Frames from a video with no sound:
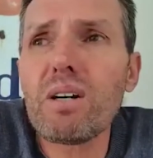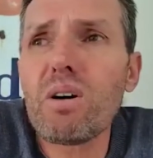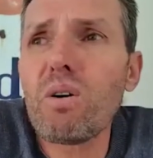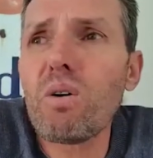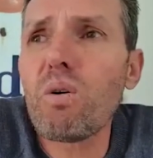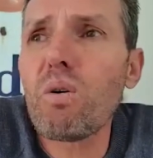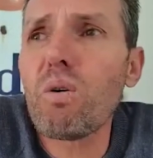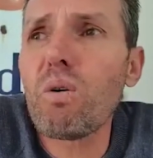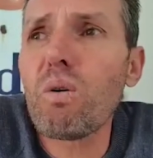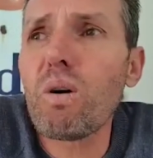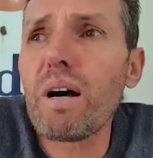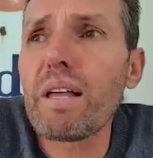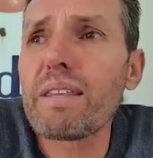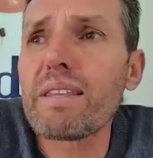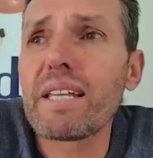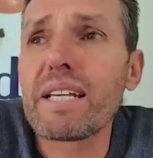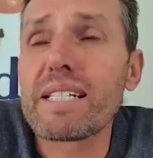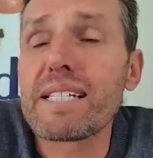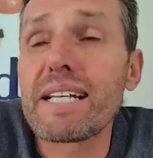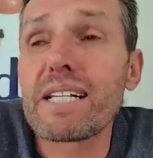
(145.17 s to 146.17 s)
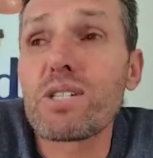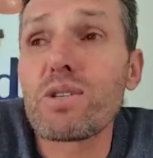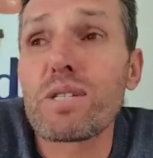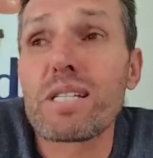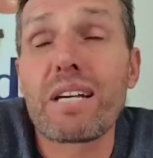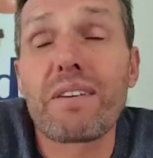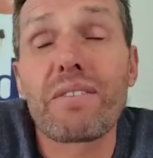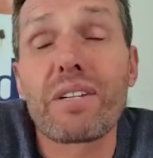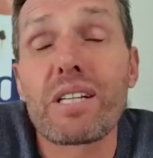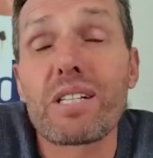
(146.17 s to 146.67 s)
or
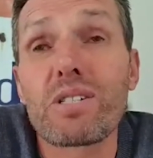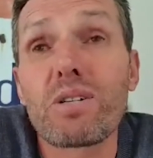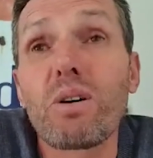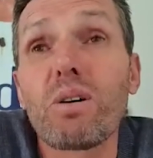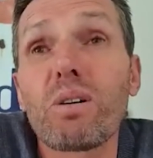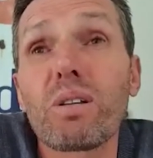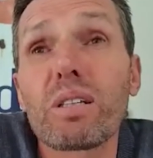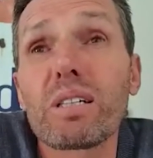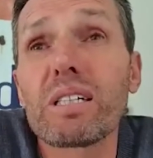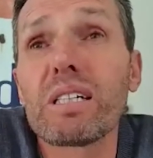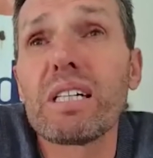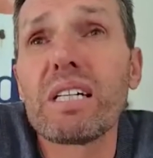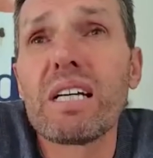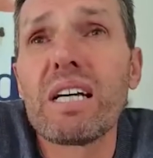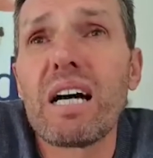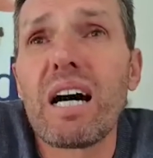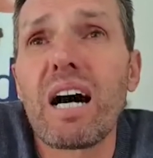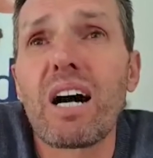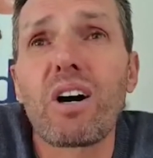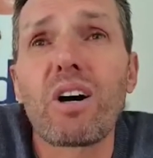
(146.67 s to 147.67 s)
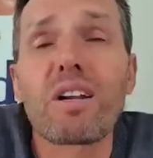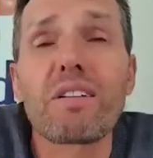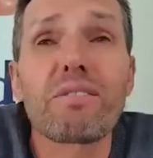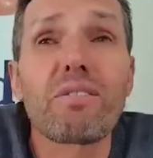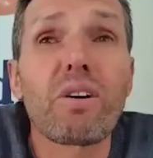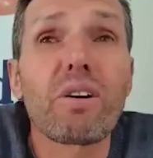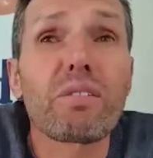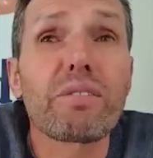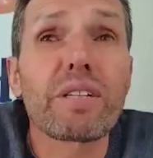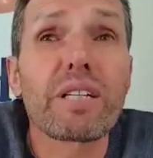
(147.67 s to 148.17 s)
seven years old. I got
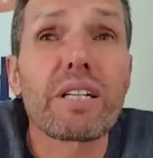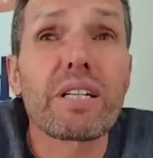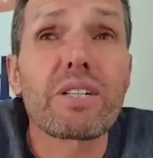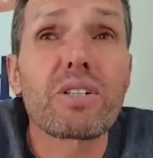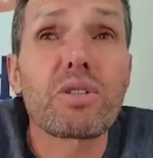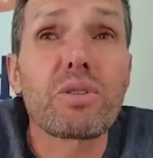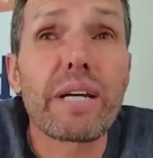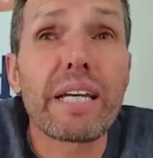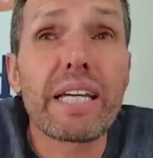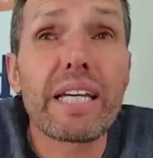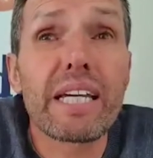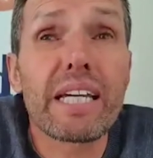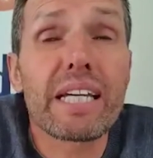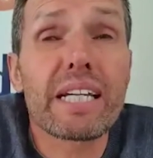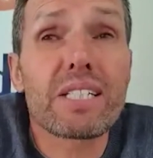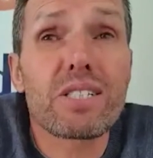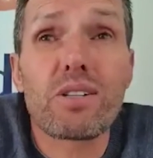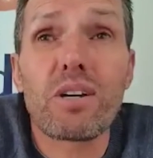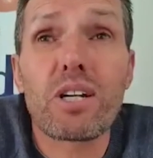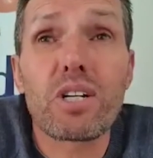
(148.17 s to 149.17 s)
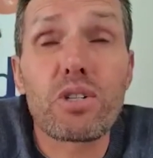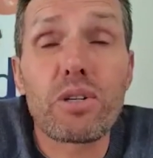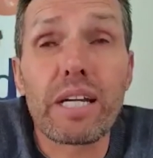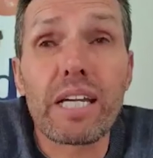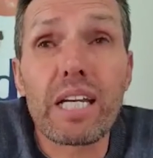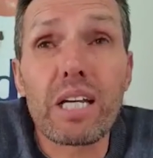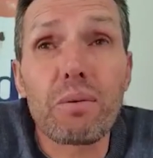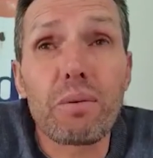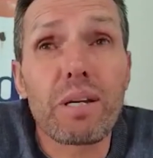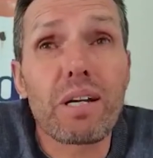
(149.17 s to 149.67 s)
involved in drinking. I started
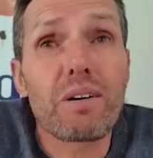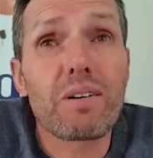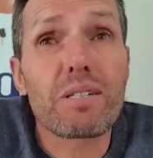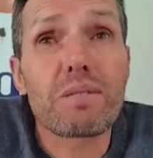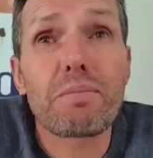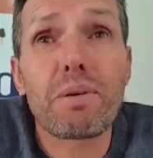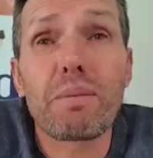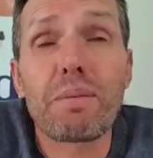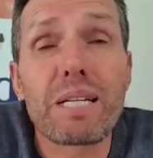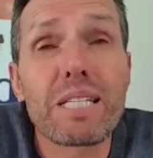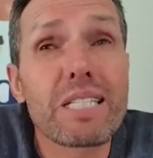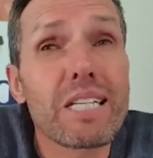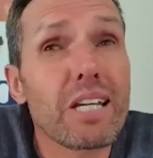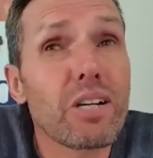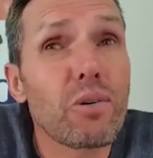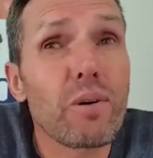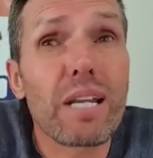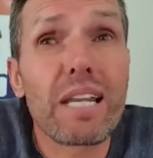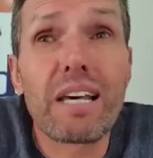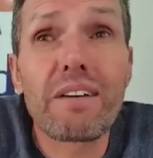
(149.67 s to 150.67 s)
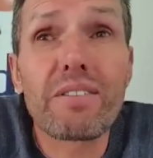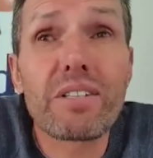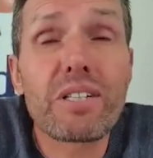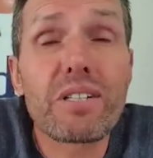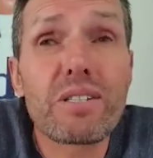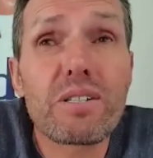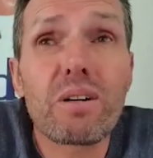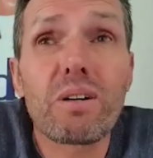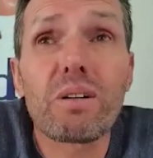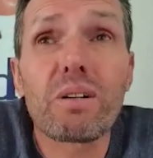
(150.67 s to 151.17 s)
drinking when I was probably 10 or 11
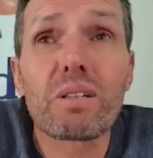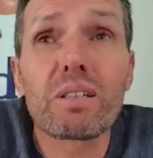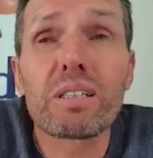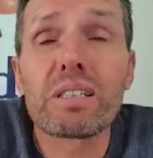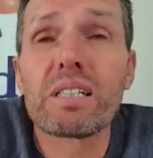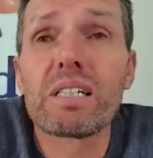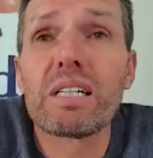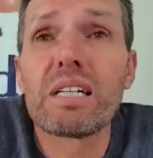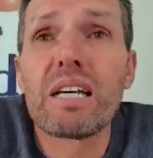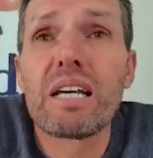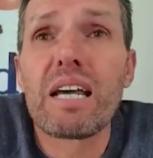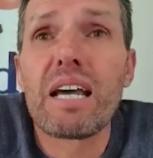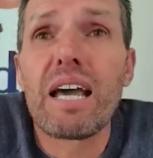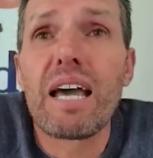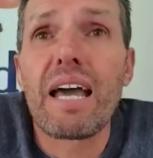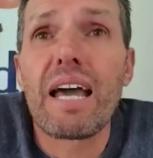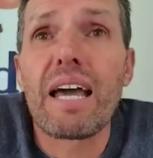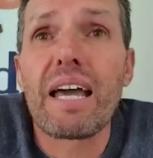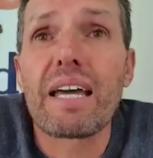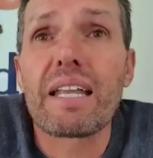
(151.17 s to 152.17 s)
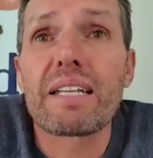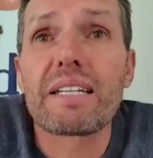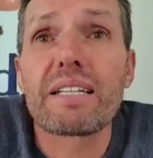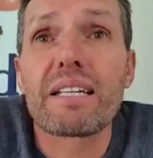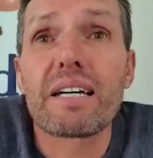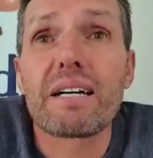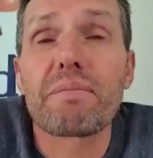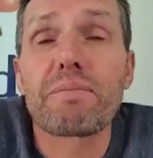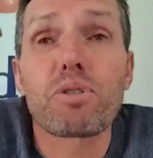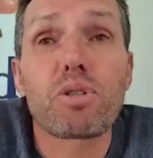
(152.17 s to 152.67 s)
years old, and
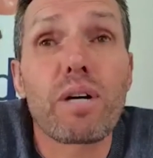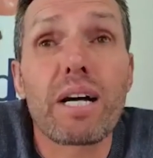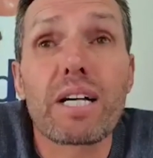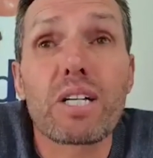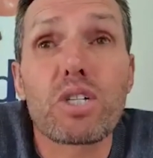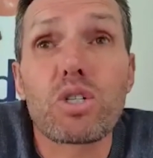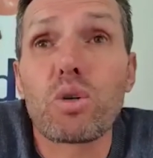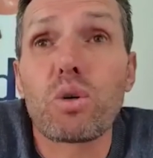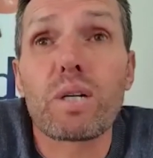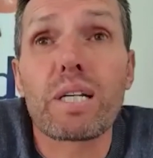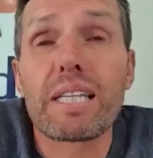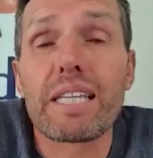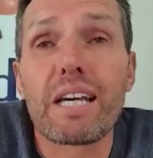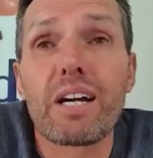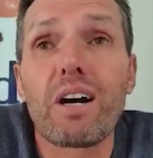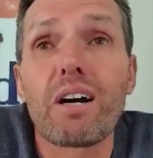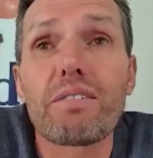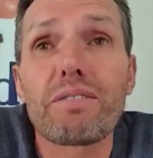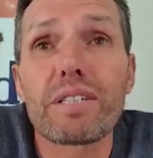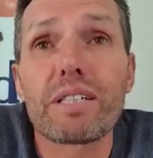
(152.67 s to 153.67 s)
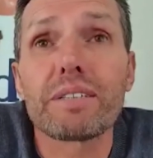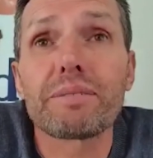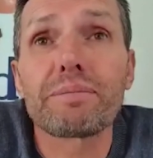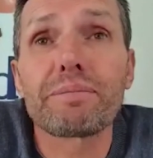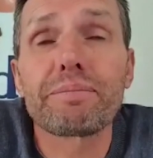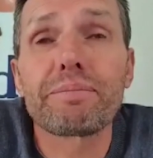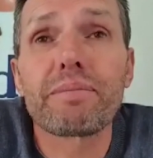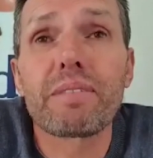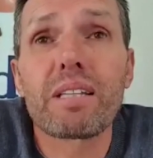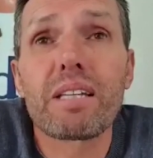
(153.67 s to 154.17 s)
drugs shortly thereafter.
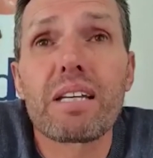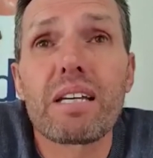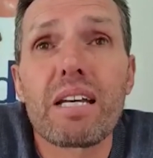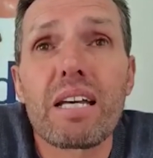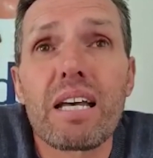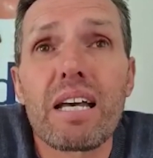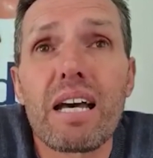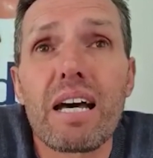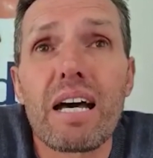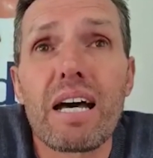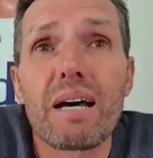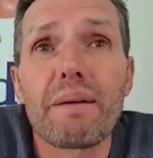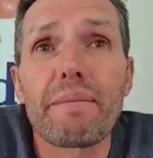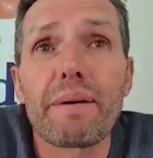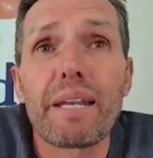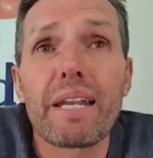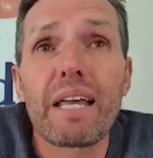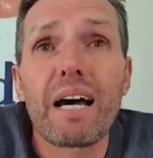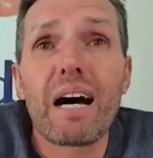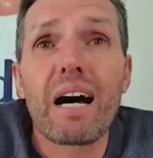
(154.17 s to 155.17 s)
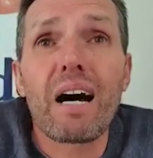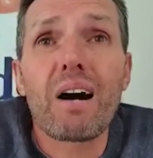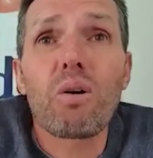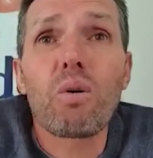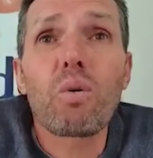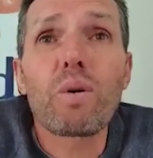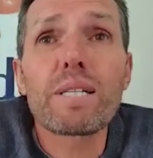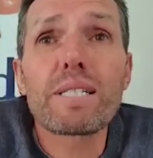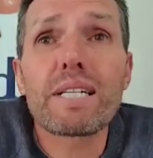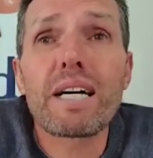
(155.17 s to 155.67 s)
And I
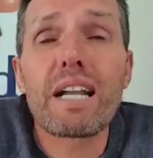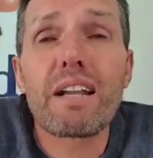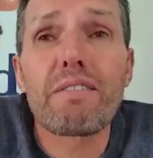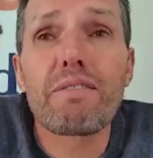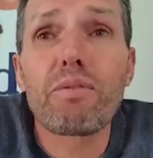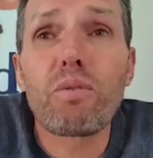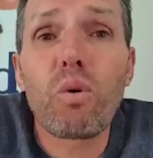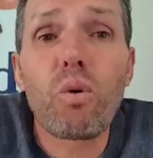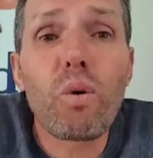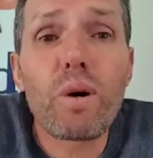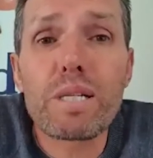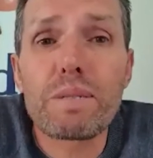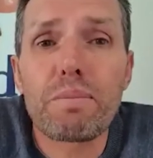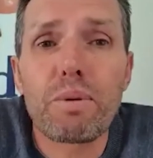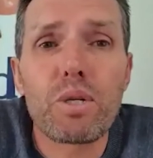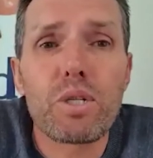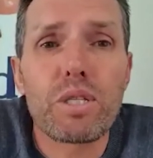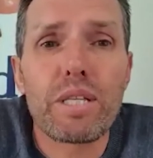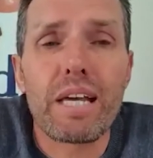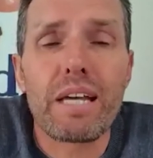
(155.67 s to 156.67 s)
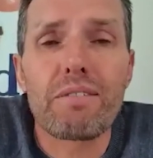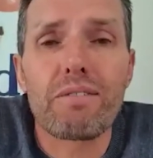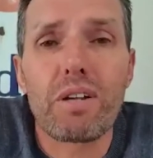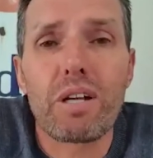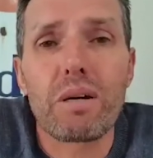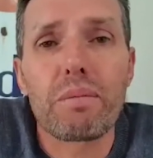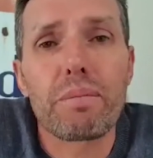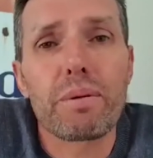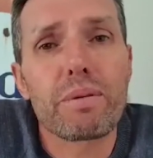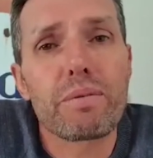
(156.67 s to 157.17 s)
always pushed the
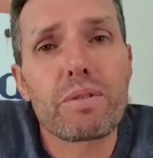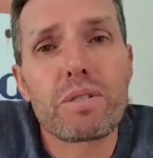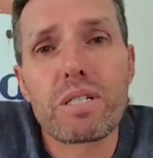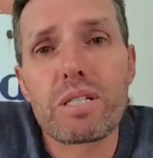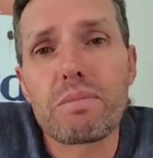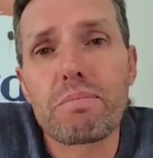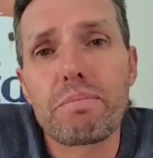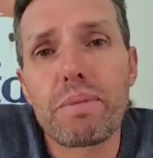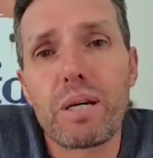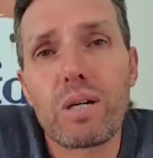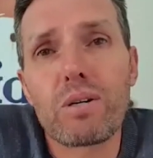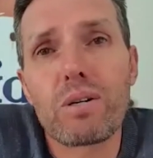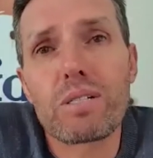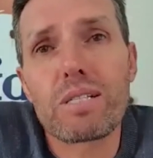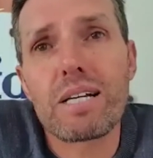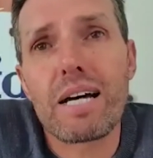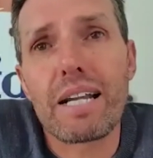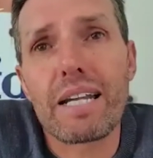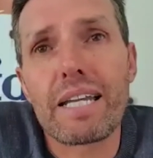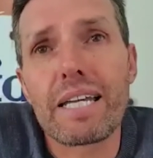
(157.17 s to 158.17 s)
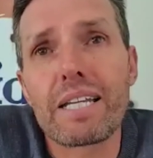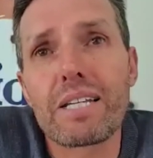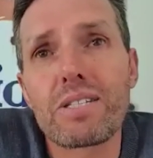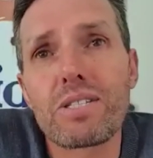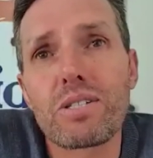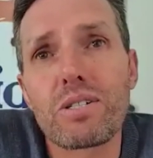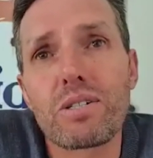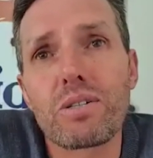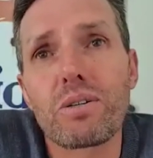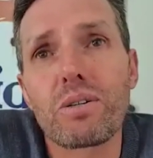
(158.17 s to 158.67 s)
envelope just because I needed
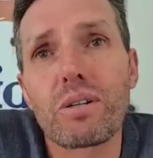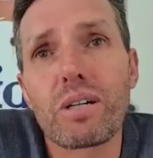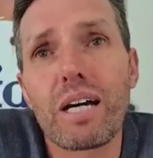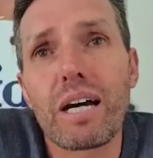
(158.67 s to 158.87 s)
to